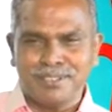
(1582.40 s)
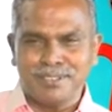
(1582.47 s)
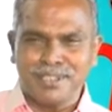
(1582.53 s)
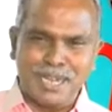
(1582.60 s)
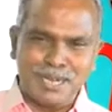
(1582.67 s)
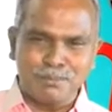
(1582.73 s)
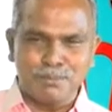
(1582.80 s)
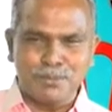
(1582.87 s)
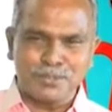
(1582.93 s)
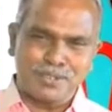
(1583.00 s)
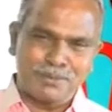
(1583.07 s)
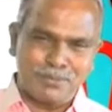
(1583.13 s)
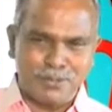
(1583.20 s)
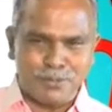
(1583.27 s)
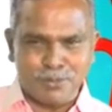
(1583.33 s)
not most
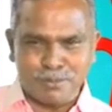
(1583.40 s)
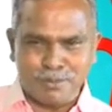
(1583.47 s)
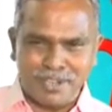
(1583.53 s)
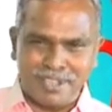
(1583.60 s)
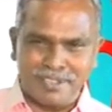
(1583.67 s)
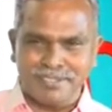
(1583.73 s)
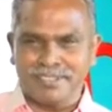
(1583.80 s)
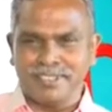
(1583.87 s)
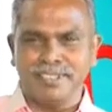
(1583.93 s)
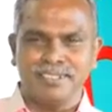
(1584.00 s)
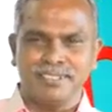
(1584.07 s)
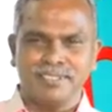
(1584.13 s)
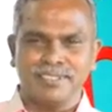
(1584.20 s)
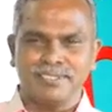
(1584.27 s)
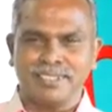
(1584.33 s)
of you, everybody has
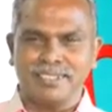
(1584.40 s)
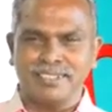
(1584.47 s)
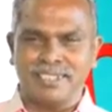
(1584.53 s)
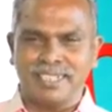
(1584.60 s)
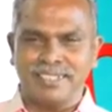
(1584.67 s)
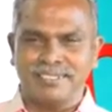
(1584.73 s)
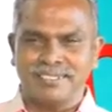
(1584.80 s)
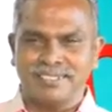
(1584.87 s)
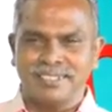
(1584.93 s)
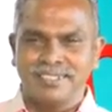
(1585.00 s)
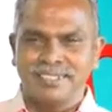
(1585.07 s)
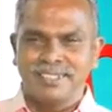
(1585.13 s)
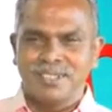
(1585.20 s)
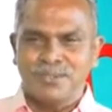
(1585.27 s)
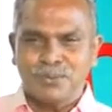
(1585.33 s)
seen the sunrise.
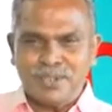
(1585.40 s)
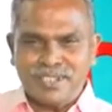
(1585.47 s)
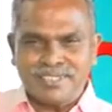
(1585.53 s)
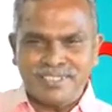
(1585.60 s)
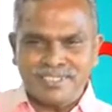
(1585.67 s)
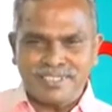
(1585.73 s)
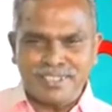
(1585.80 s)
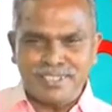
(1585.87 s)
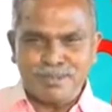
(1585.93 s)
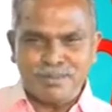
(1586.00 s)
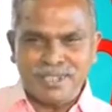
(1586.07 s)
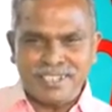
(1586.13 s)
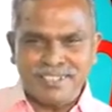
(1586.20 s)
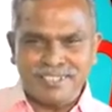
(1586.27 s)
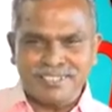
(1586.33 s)
What is its color,
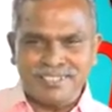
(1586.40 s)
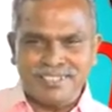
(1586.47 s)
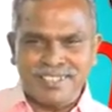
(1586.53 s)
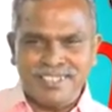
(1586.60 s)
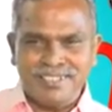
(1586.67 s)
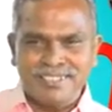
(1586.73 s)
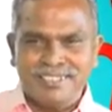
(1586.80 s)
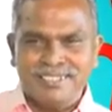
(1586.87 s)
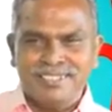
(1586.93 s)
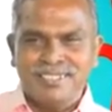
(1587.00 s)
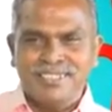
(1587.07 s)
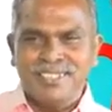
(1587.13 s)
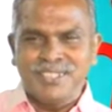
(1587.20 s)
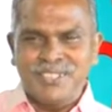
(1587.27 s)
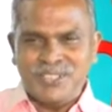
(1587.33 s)
my dear children?
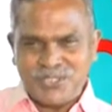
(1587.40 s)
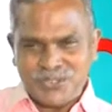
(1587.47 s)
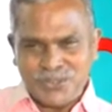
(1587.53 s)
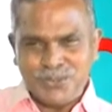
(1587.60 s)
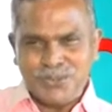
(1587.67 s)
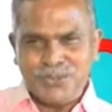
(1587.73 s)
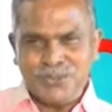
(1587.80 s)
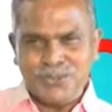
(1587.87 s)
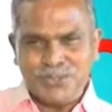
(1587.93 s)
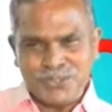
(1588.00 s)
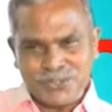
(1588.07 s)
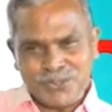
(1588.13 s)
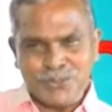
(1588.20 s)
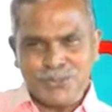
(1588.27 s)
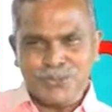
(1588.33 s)
Sure,
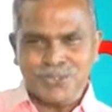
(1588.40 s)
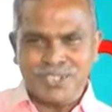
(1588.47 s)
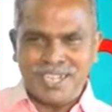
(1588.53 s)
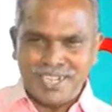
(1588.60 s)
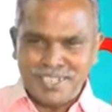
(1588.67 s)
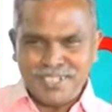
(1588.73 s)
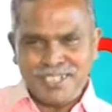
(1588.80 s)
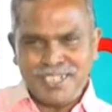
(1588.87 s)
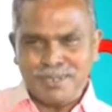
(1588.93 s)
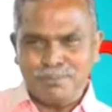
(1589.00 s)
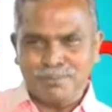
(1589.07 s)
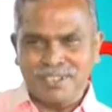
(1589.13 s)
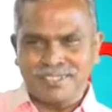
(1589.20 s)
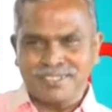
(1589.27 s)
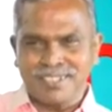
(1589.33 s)

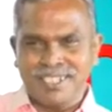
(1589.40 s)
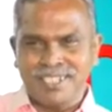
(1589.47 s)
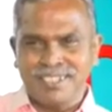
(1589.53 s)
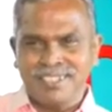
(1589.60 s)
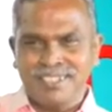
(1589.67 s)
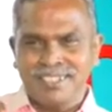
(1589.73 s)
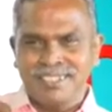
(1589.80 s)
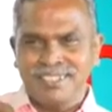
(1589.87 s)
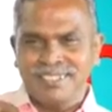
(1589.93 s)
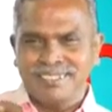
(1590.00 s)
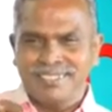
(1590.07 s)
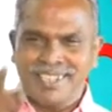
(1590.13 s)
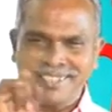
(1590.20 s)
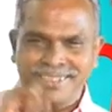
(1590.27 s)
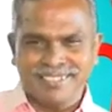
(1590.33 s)
100%
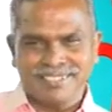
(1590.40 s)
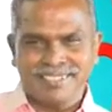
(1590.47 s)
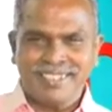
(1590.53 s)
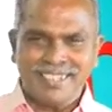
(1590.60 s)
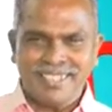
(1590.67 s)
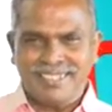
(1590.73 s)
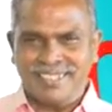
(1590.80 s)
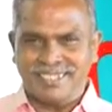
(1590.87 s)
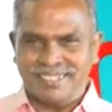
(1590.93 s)
that is the color.